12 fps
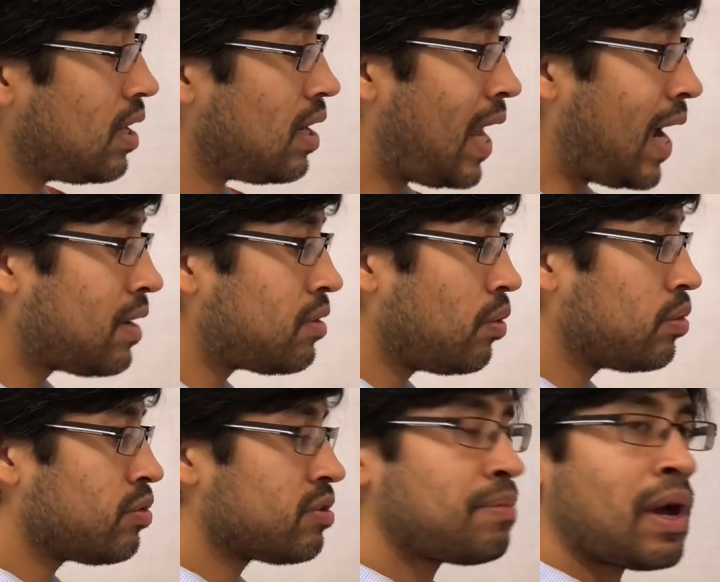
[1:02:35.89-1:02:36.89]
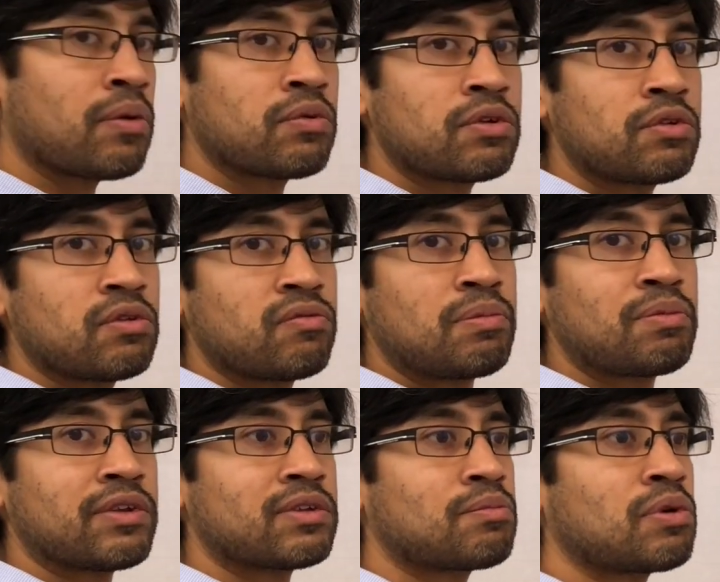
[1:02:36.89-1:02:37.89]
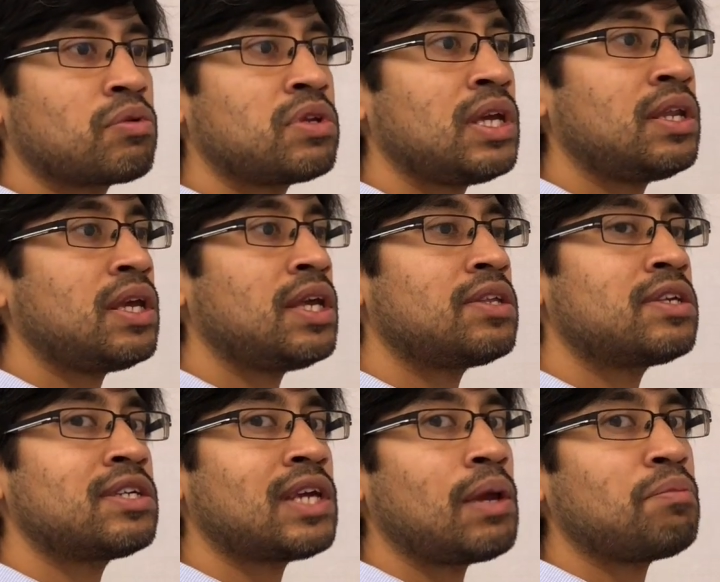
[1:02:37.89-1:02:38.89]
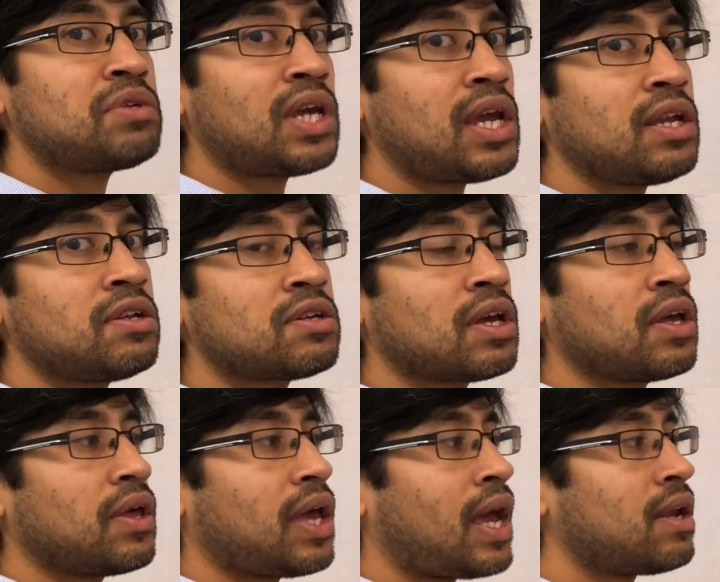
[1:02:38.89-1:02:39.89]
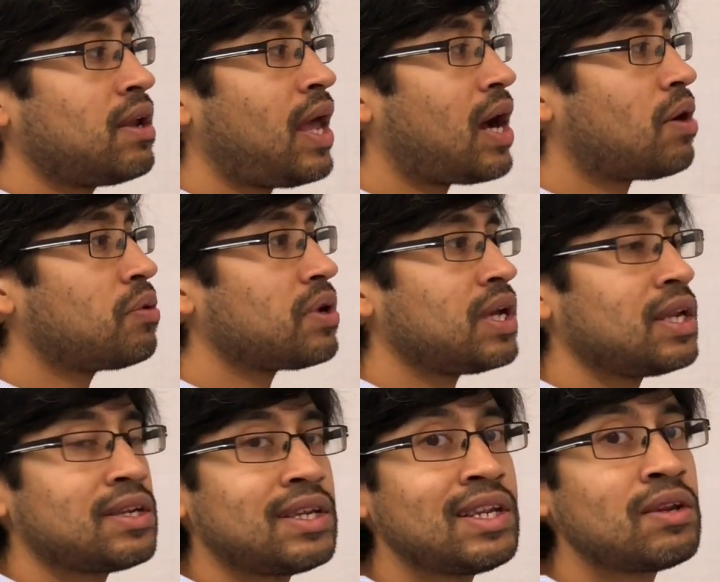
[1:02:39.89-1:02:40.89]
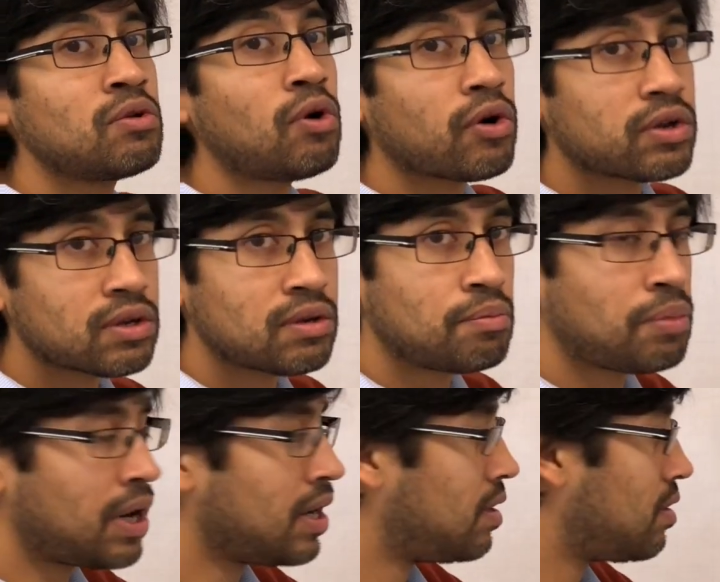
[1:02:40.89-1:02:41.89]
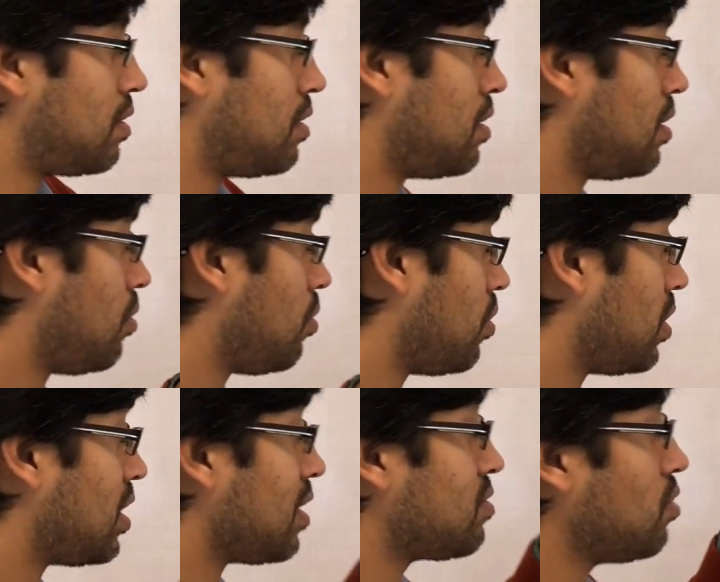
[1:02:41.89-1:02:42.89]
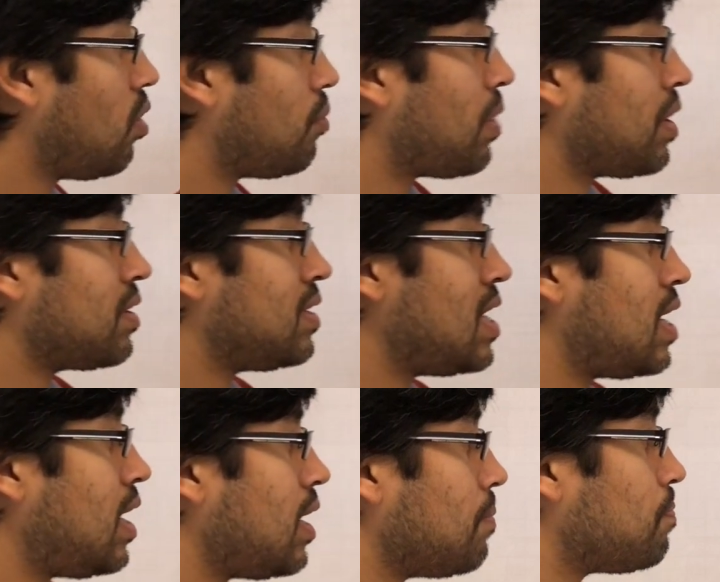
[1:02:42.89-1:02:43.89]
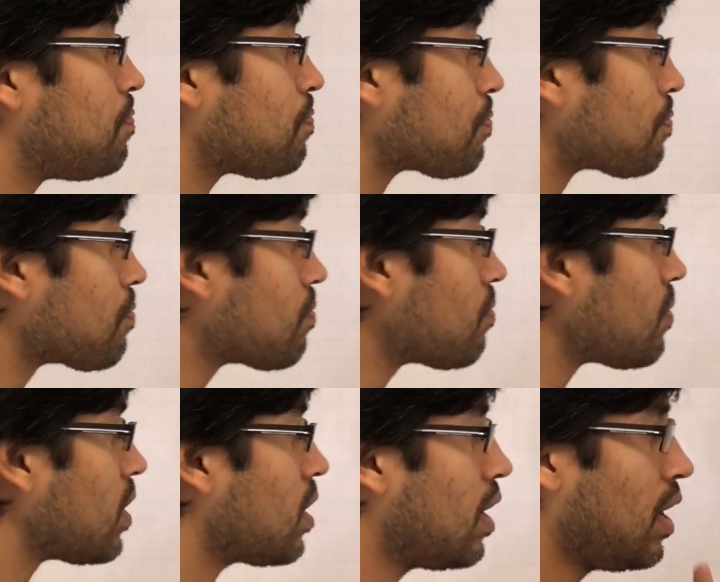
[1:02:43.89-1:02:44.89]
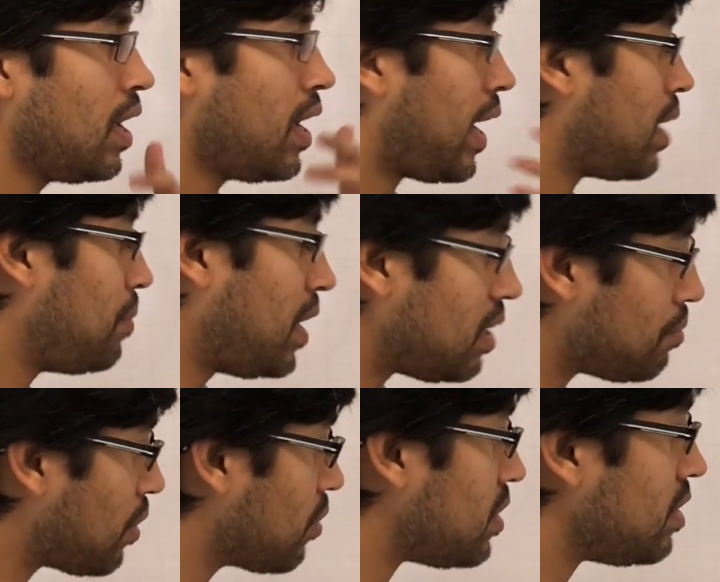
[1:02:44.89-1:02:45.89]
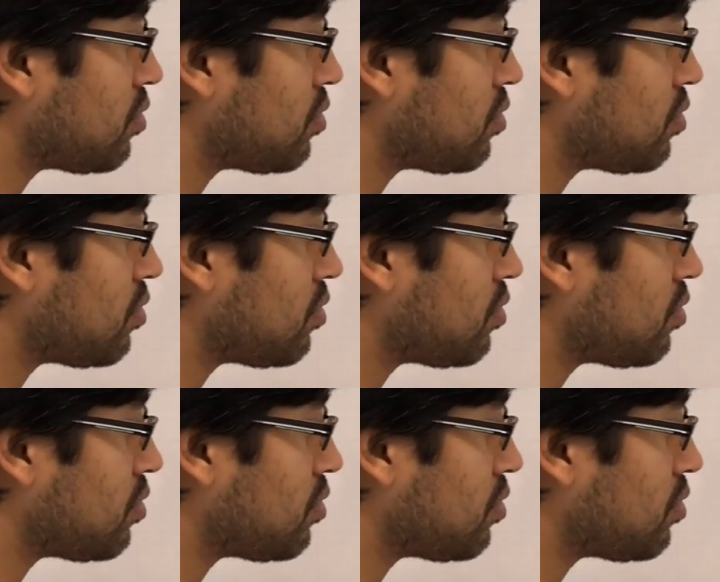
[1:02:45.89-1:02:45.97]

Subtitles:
lactose was bound to the repressor protein, its shape changed, and now it did not bind, or it does not bind the DNA. And many proteins